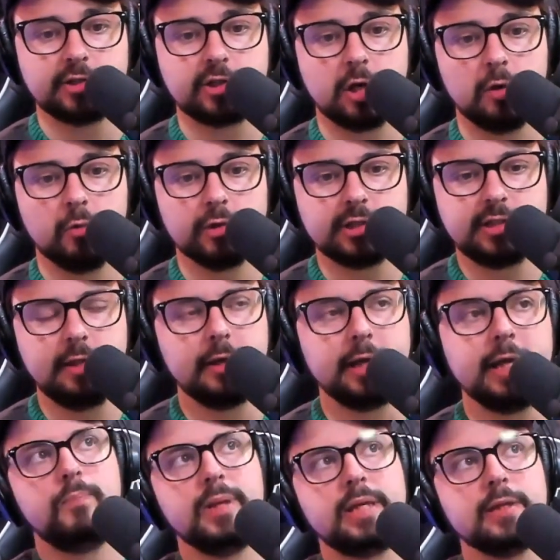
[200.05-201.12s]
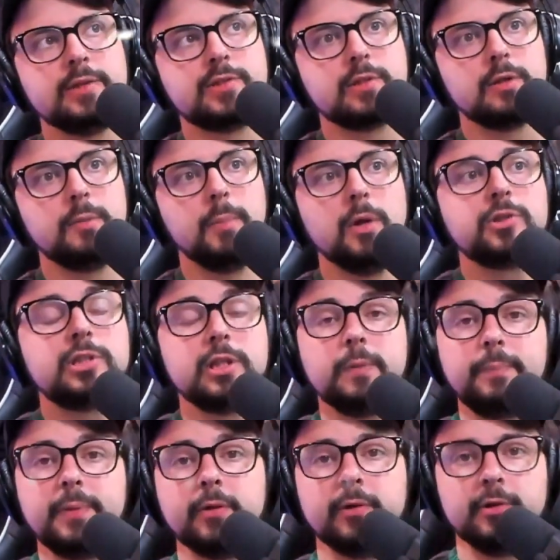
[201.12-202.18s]
Star Wars Theory because most of the
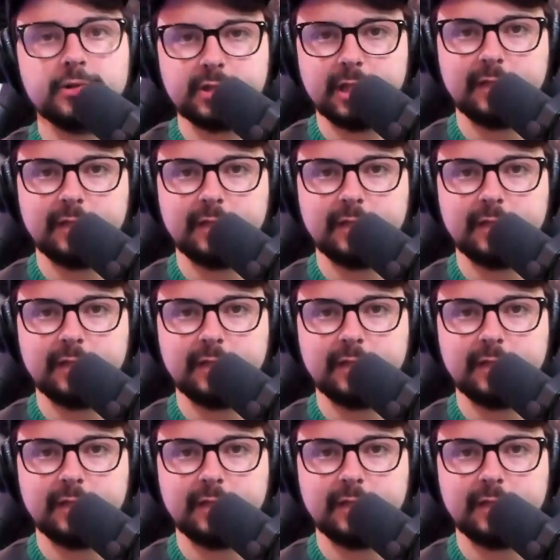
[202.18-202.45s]
Imperials,